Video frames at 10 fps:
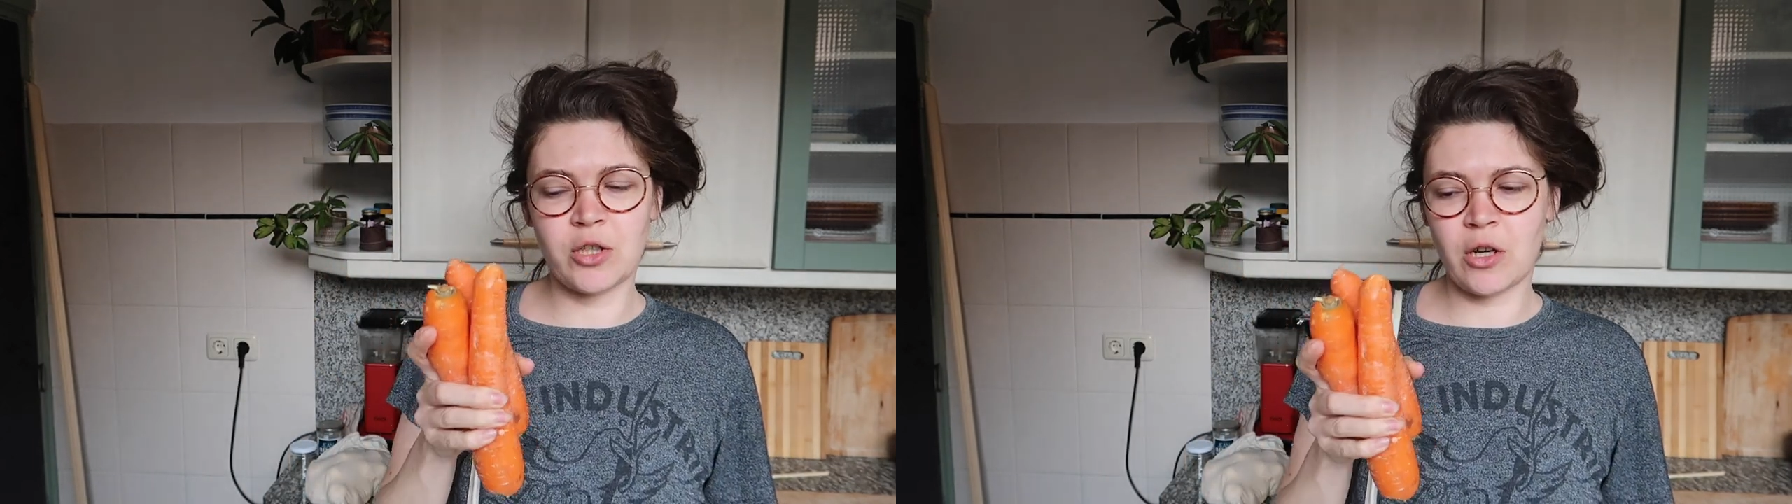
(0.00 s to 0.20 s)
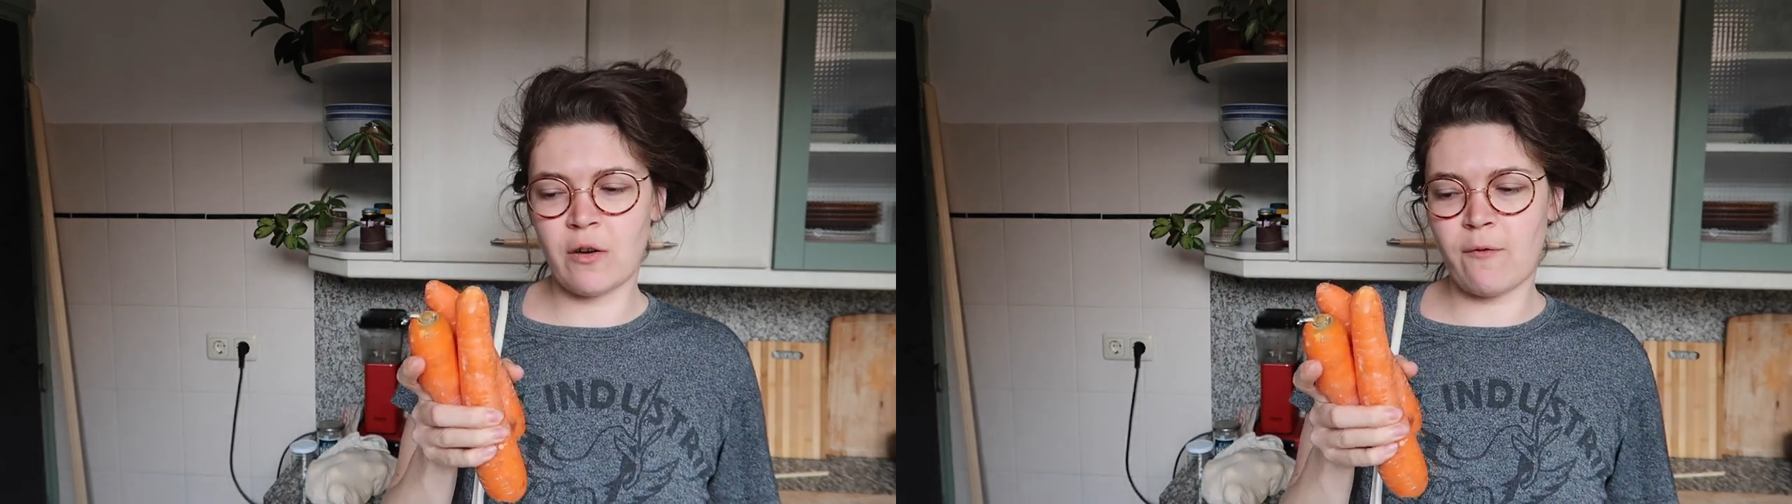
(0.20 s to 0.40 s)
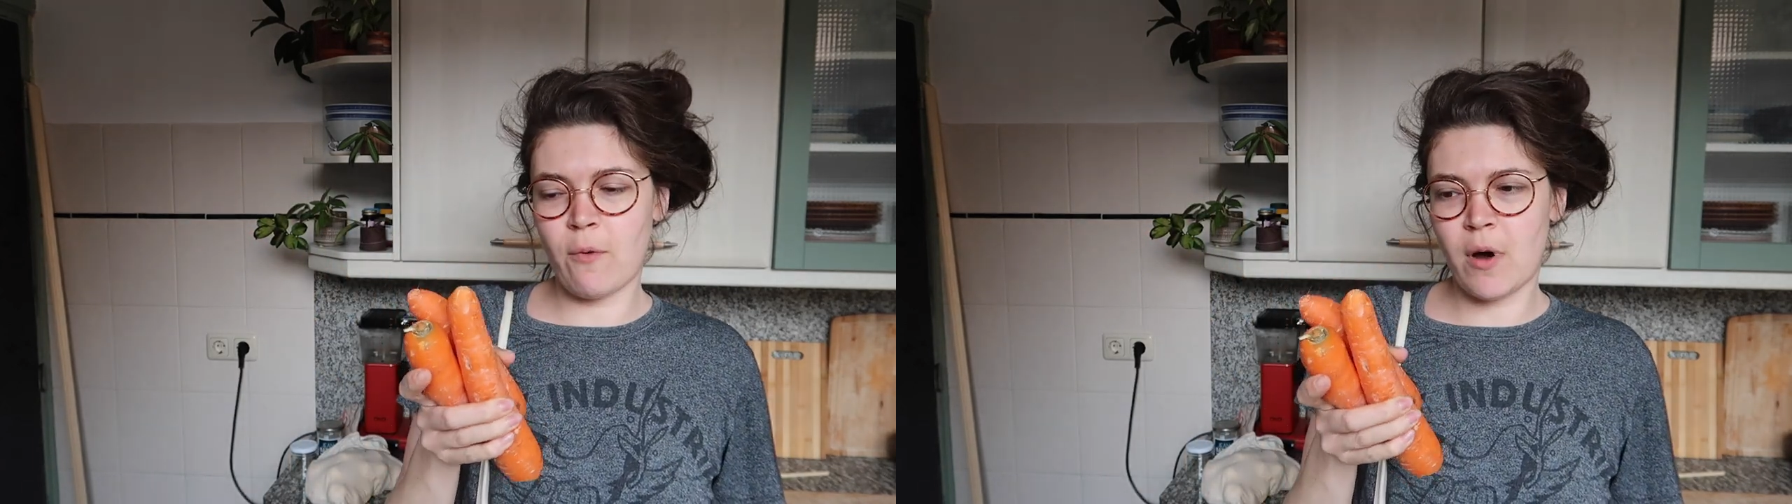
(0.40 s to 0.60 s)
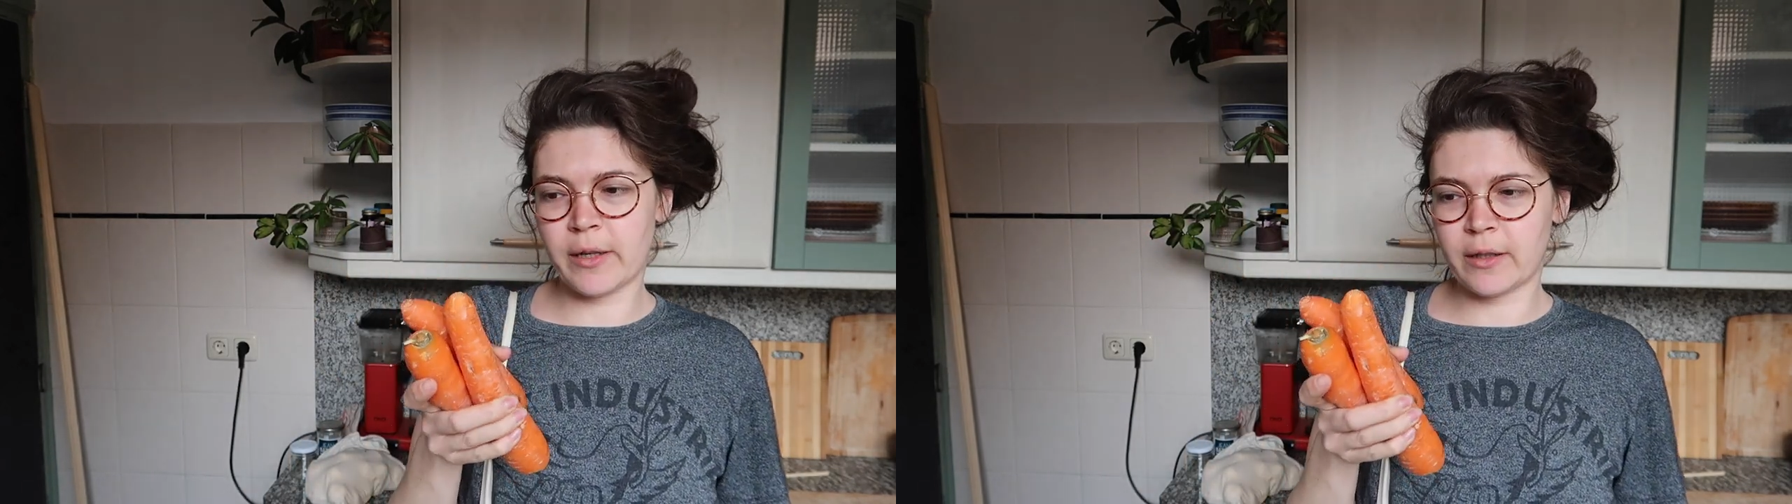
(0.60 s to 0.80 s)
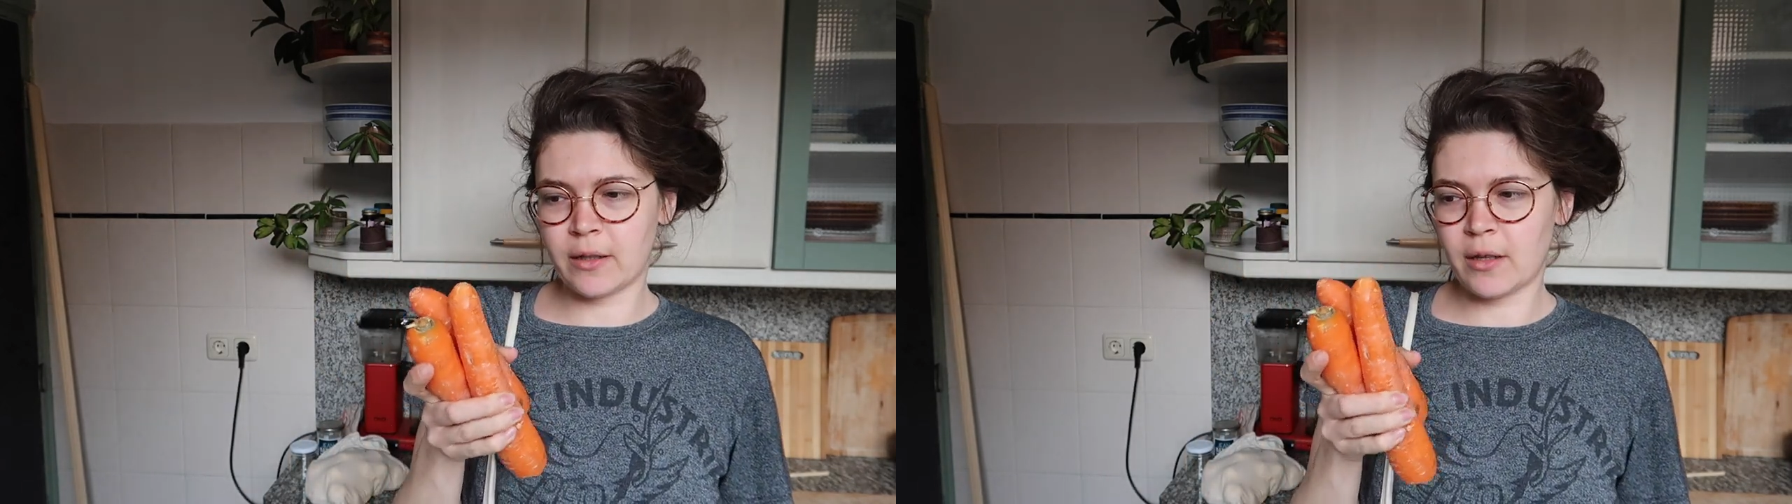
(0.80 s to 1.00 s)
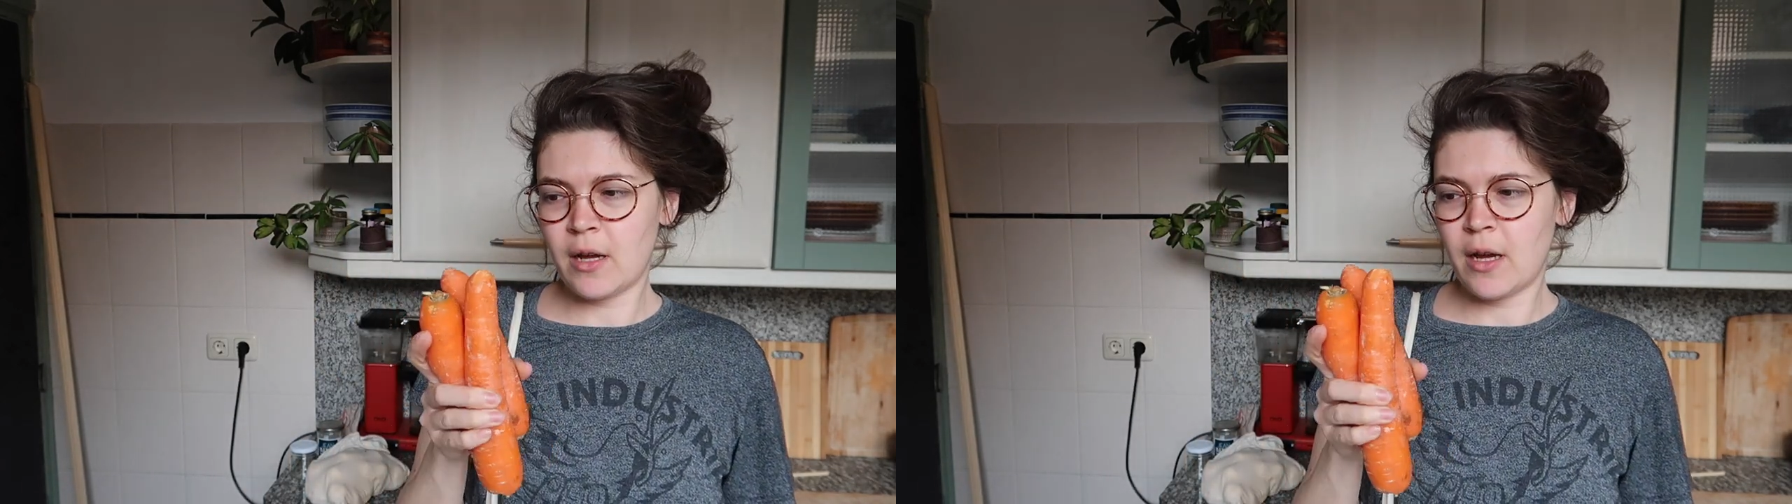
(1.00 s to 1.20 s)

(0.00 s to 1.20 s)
jug of water,